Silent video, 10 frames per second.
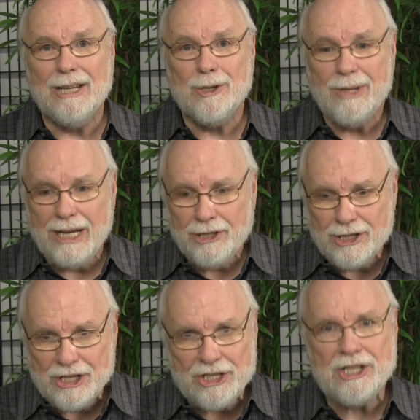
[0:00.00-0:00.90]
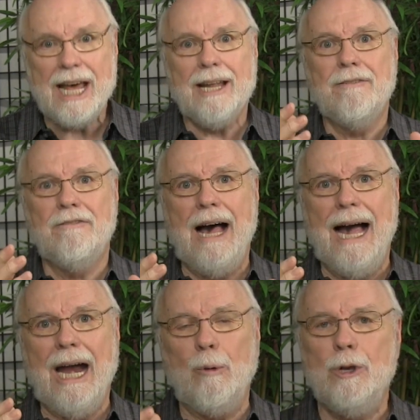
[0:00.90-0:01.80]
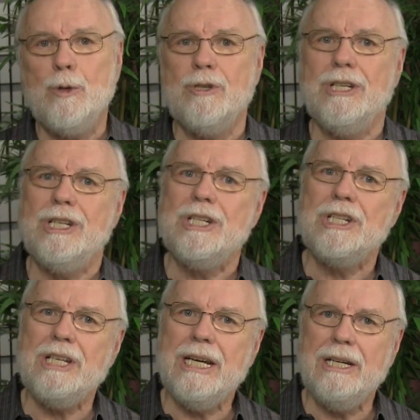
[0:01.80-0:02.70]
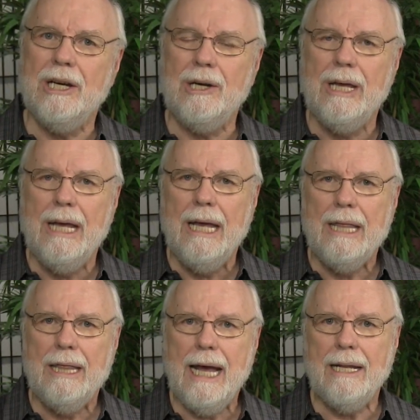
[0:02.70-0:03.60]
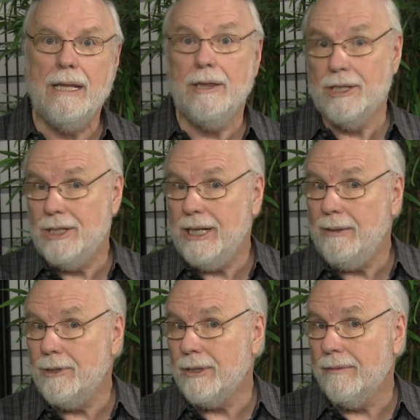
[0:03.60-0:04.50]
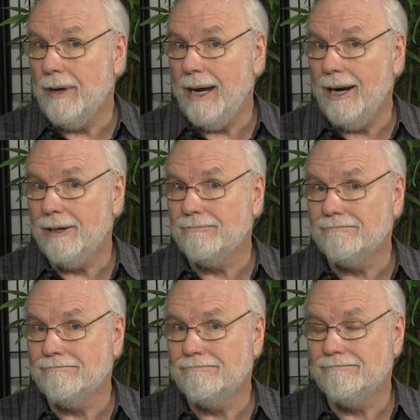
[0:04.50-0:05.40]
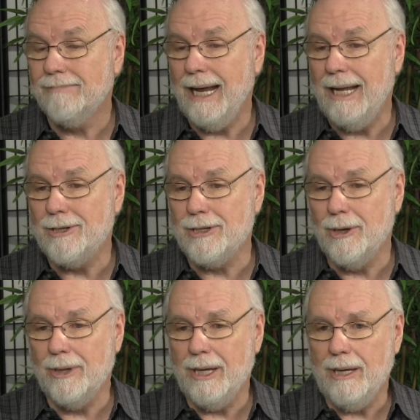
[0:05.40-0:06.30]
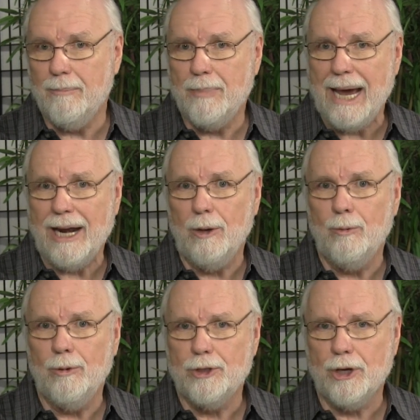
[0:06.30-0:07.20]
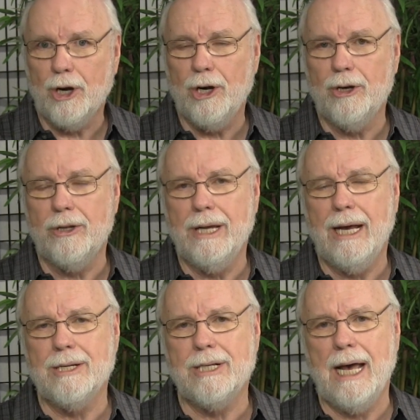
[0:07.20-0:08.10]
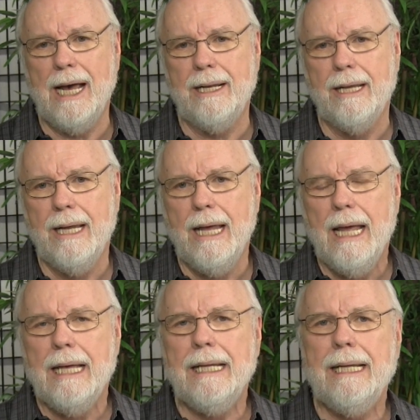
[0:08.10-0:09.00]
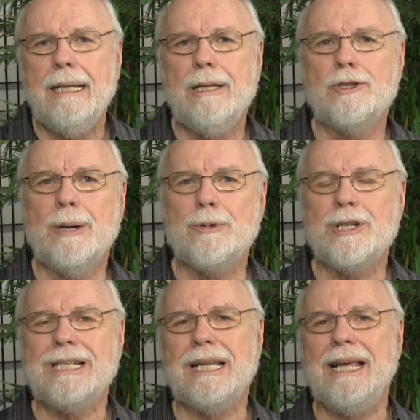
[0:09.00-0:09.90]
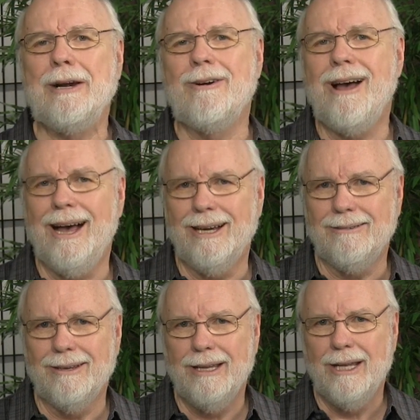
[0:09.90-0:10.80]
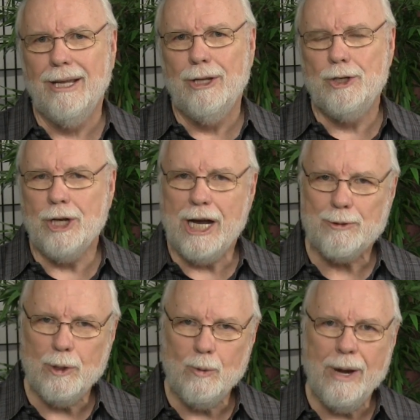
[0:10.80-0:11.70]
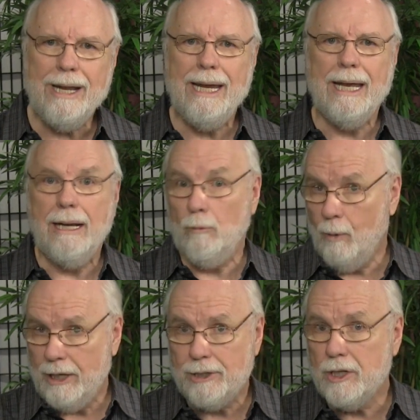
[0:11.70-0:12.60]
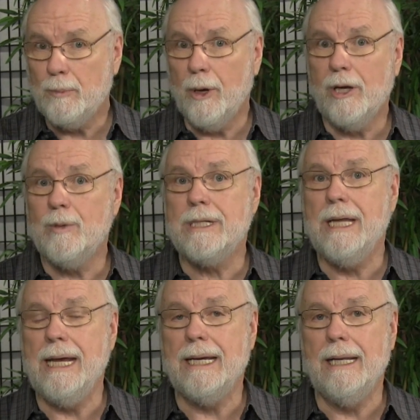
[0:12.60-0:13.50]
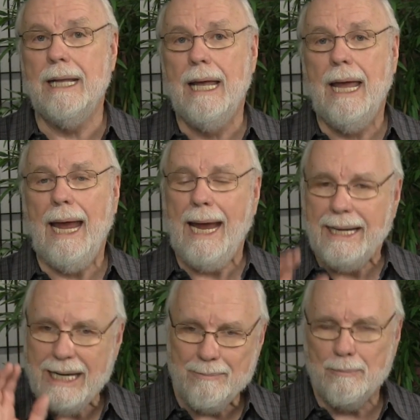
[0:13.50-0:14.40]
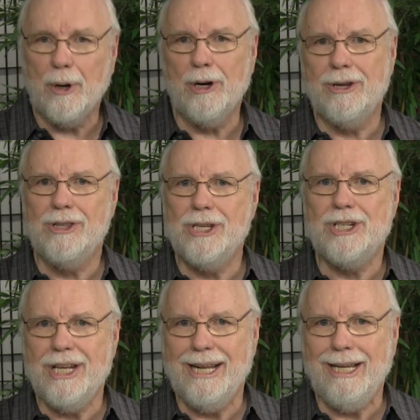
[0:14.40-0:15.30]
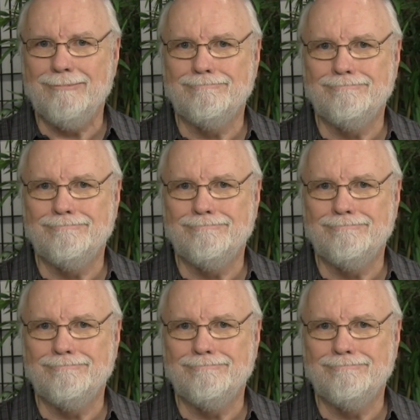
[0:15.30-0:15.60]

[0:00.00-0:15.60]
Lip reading: So they just set a fire, which was a signal that the city was on fire. And so the battle turned on the outside. The scripture says that later on, Joshua went in once the spoil was taken and he burnt the city.